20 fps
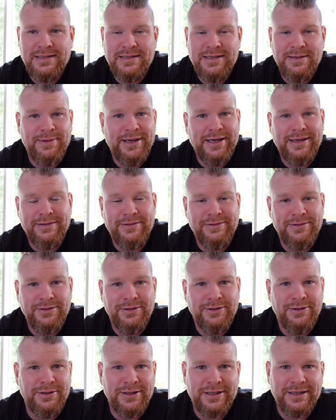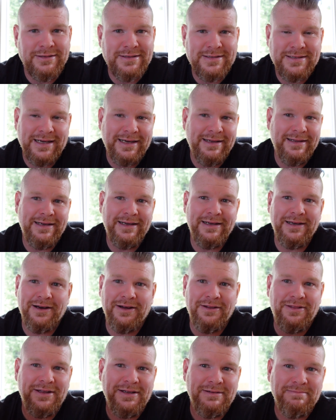about all I got to say there.
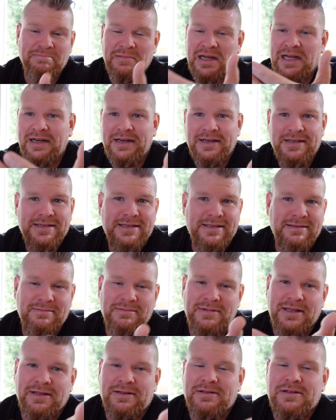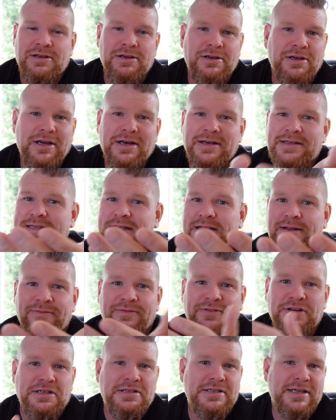I think you're going to see them
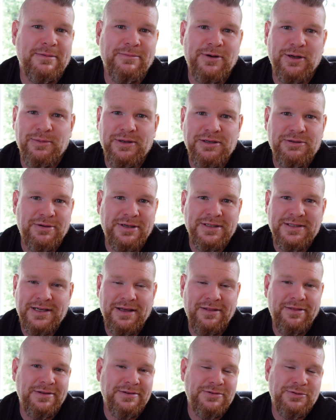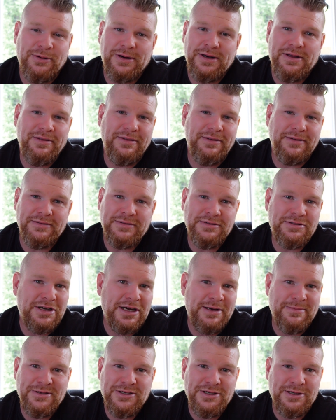finish somewhere between 10th and 20th in the
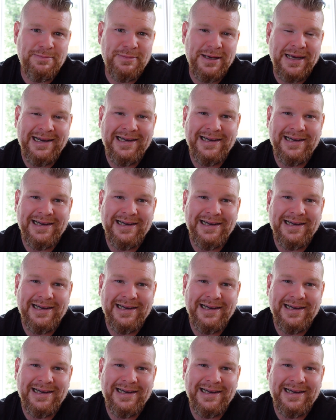championship.